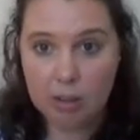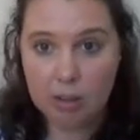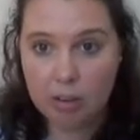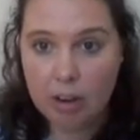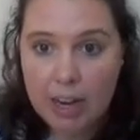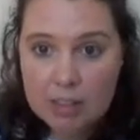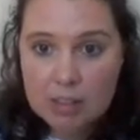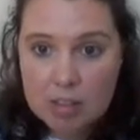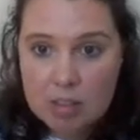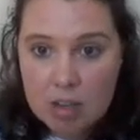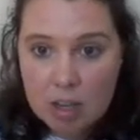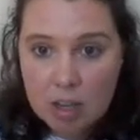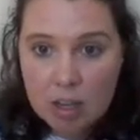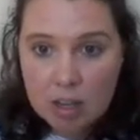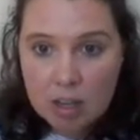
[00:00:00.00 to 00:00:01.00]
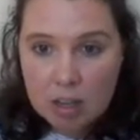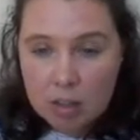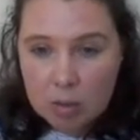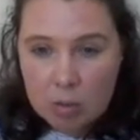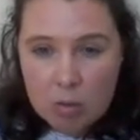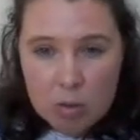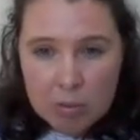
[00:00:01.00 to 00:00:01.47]
great.
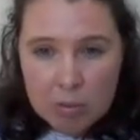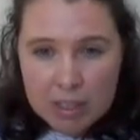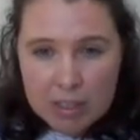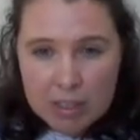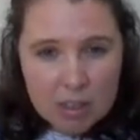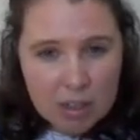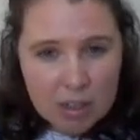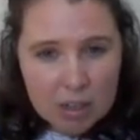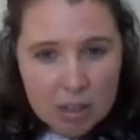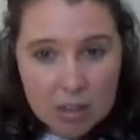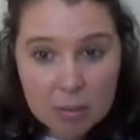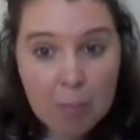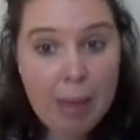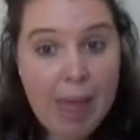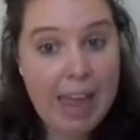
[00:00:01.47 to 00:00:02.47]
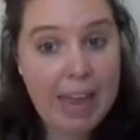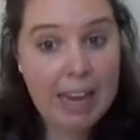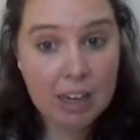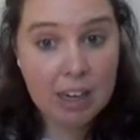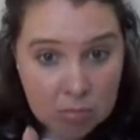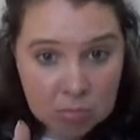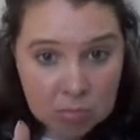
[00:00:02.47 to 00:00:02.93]
All the way down.
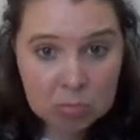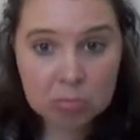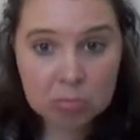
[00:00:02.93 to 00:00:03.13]
Pain.